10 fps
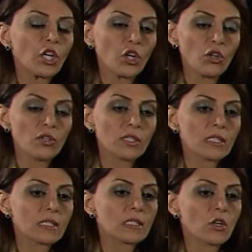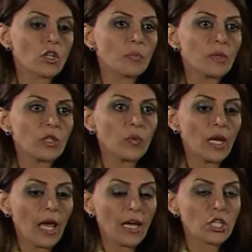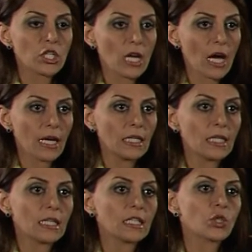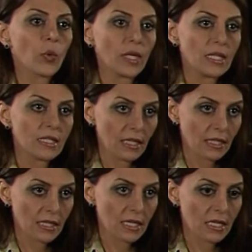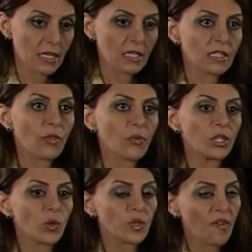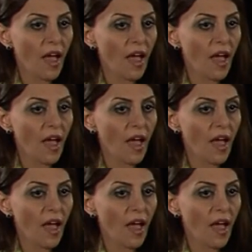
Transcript: Girls start between age 9 and 26. It's 3-dose